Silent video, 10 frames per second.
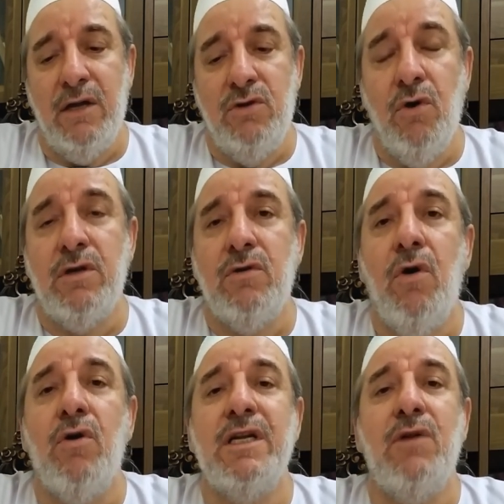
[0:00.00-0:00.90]
Dot,
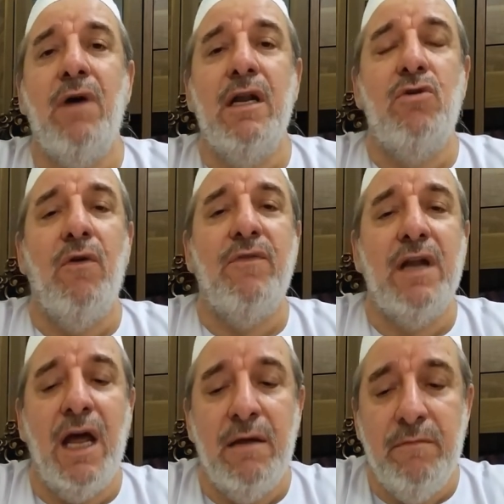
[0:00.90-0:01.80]
or the Duality of
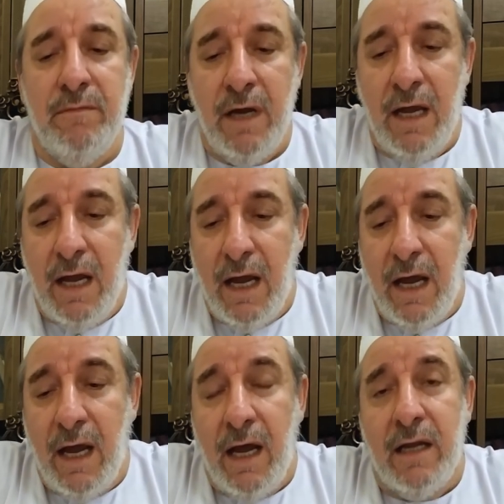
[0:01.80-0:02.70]
Time,
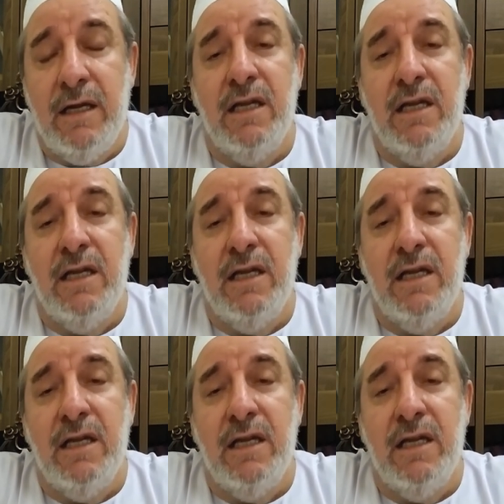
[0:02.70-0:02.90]
and